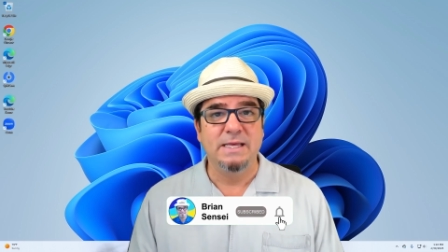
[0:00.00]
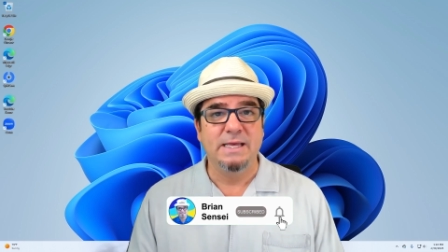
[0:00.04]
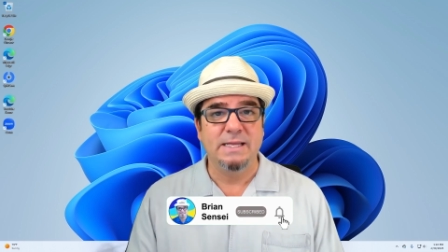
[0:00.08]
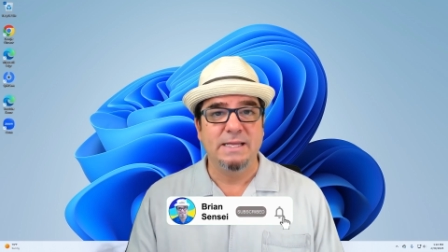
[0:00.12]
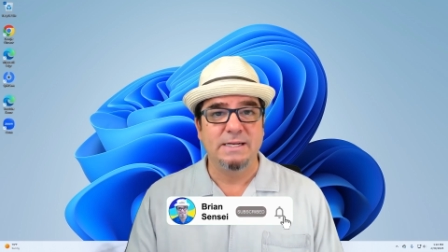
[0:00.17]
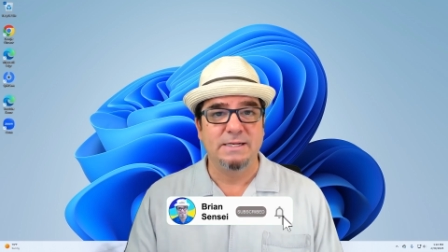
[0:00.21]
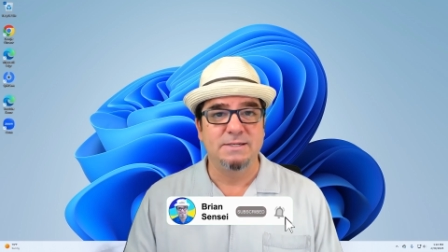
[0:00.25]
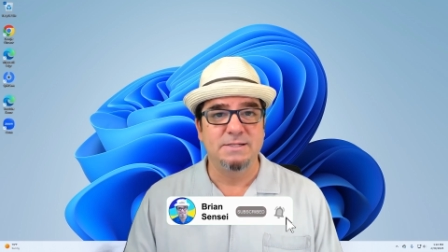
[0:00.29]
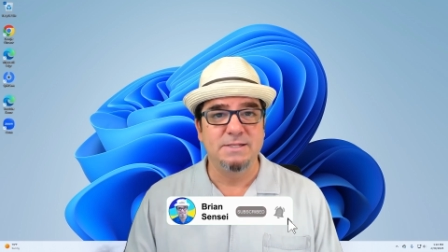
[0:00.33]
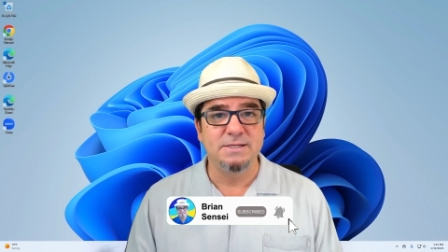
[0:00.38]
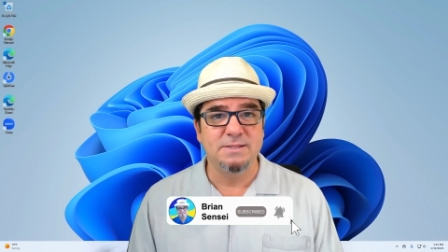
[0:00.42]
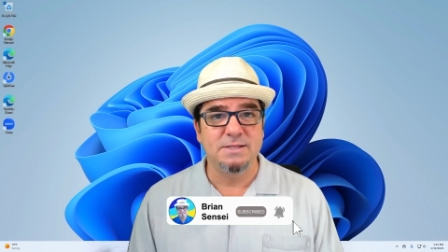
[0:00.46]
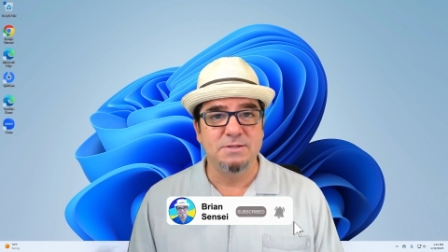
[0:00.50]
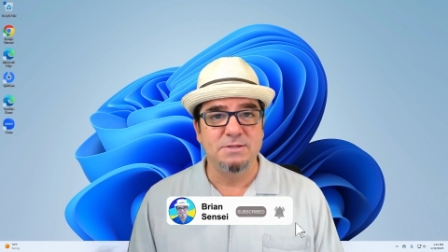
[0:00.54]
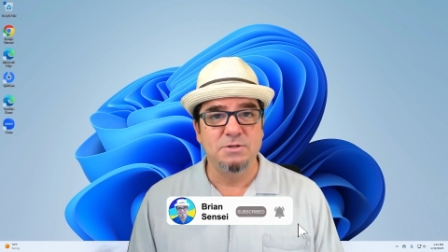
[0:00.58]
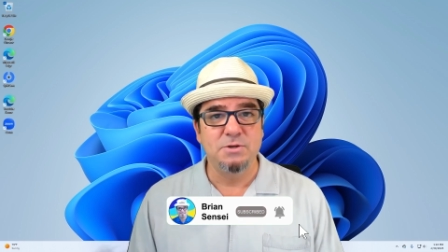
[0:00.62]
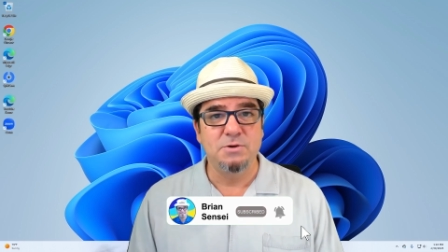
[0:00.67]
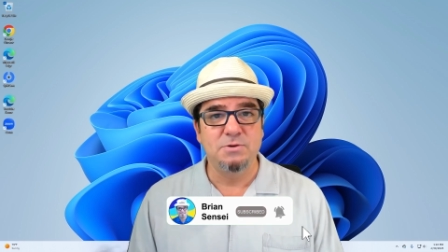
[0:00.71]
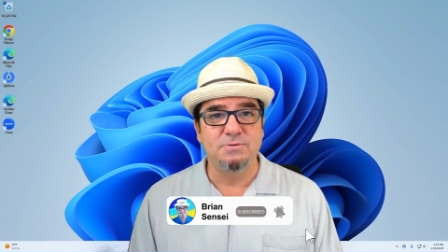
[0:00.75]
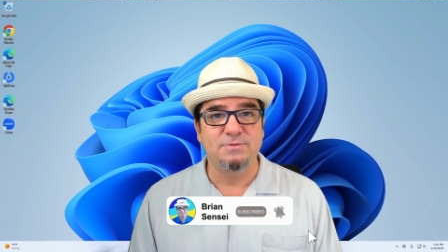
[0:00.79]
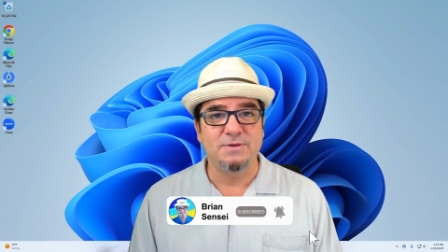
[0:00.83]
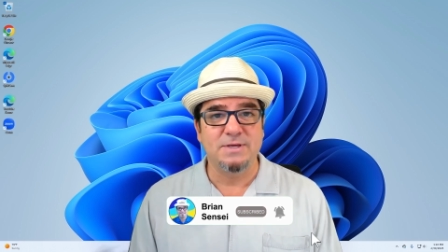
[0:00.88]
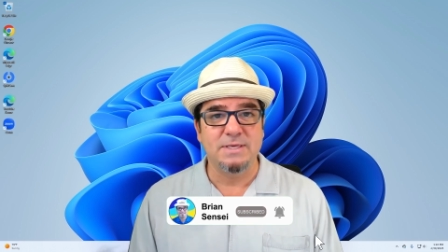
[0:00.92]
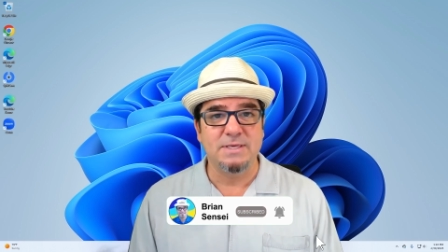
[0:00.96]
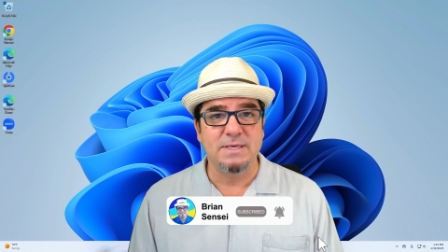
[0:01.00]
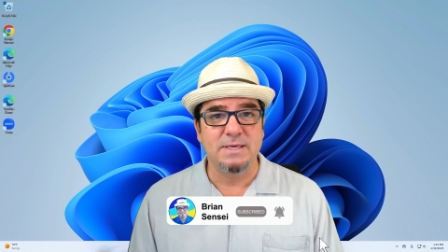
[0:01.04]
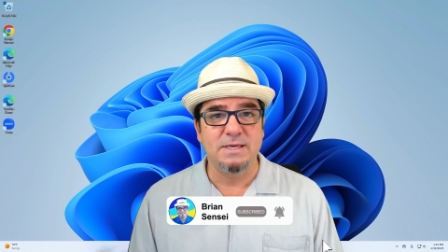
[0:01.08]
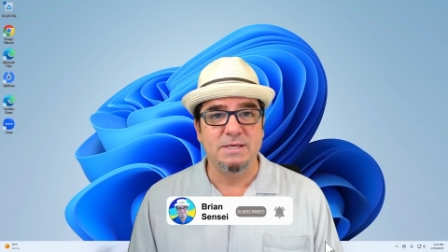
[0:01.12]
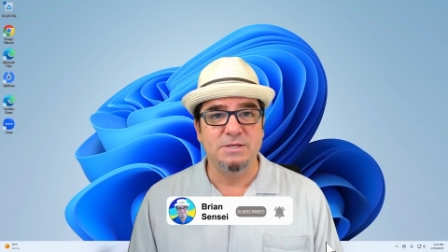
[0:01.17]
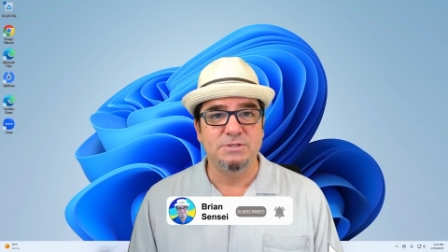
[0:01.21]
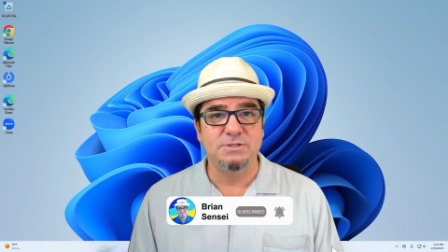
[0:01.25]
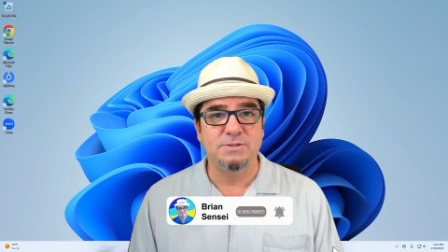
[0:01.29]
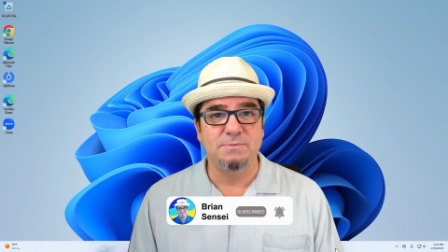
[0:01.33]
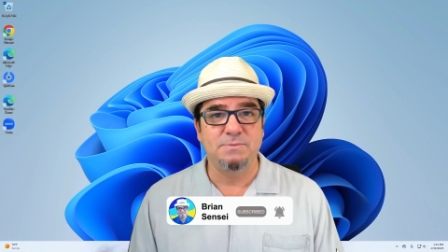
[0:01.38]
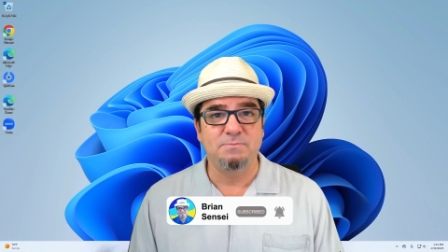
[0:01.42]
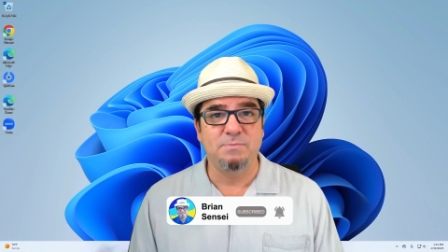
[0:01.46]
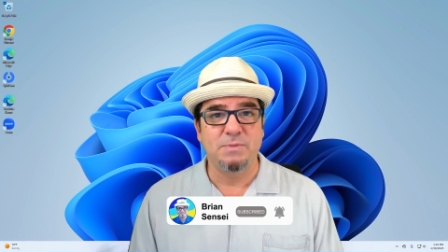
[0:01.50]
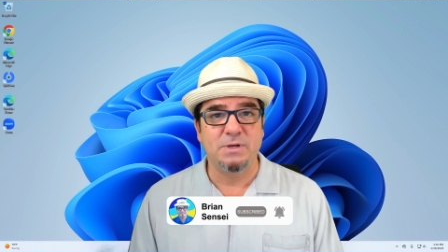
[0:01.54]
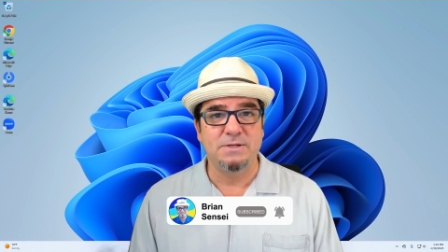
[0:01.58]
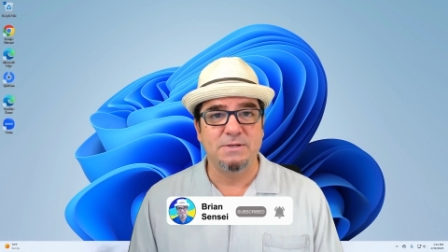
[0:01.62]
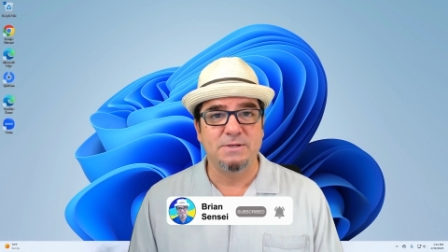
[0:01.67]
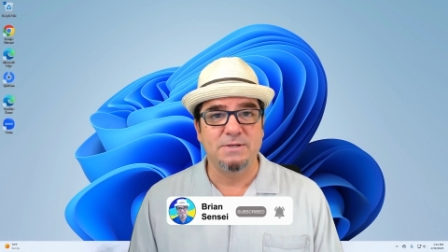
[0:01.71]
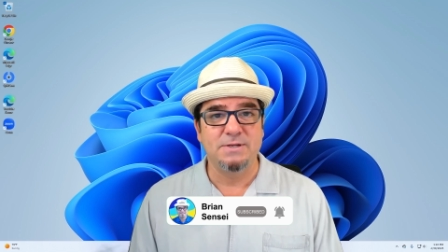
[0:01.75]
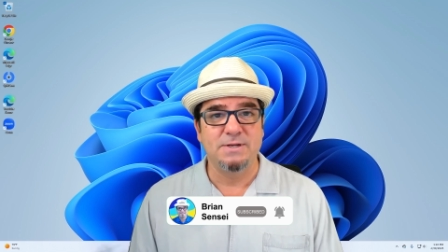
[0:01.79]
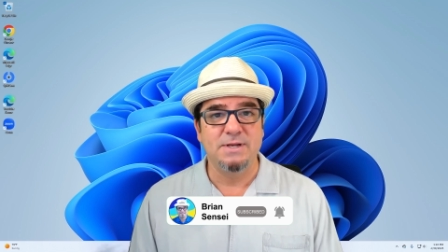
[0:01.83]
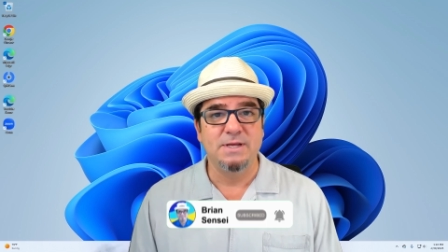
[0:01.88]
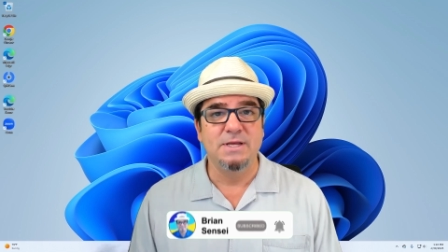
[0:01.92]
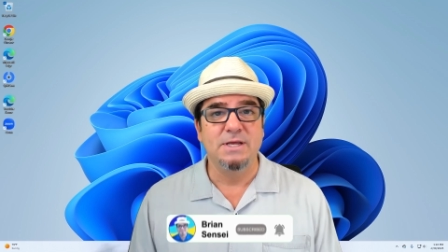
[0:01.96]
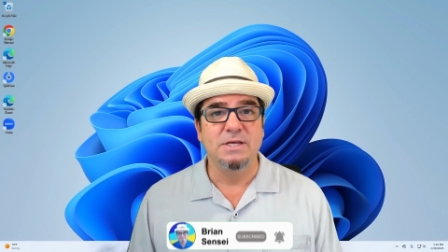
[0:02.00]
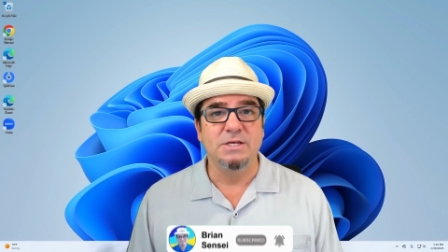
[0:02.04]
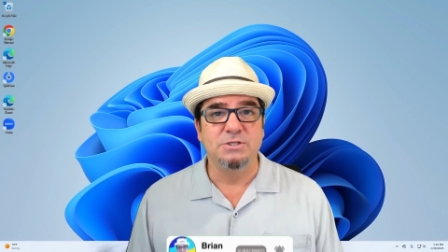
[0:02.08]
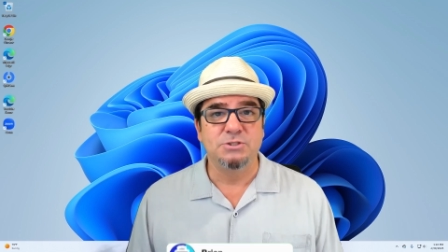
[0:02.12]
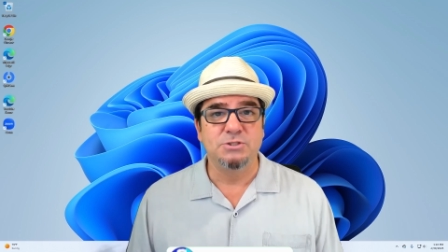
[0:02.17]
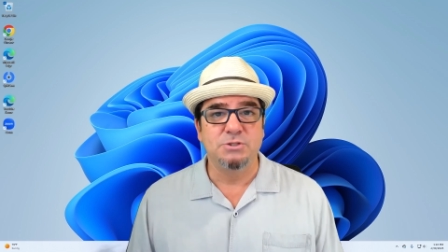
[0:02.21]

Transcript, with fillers: and click the notification button